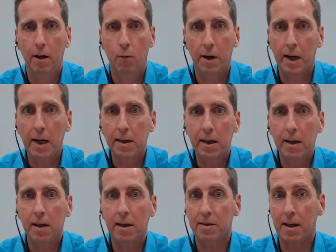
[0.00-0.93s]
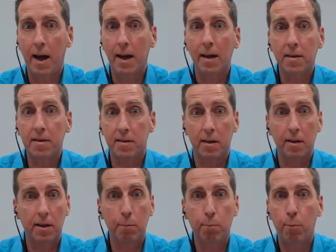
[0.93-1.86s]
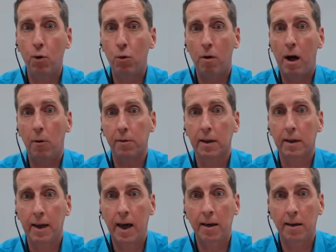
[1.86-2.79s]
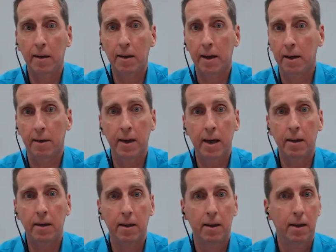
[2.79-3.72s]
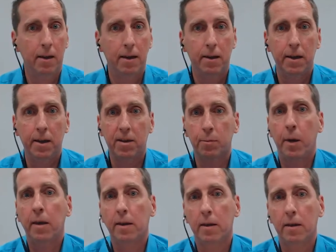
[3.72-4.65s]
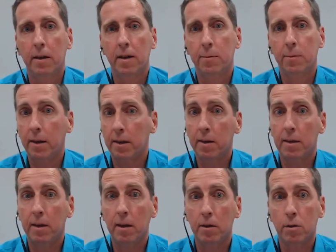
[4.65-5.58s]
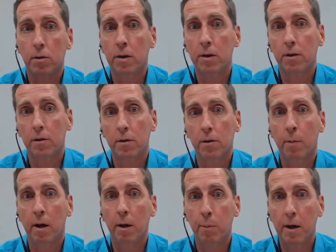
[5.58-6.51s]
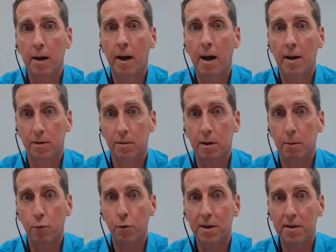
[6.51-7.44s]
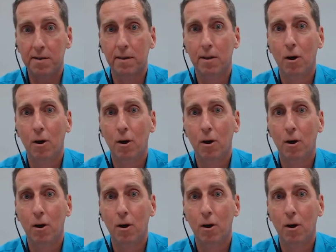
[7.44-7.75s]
What I did is I instantly blew out the candle and then expectantly turned my big eyes to the priest,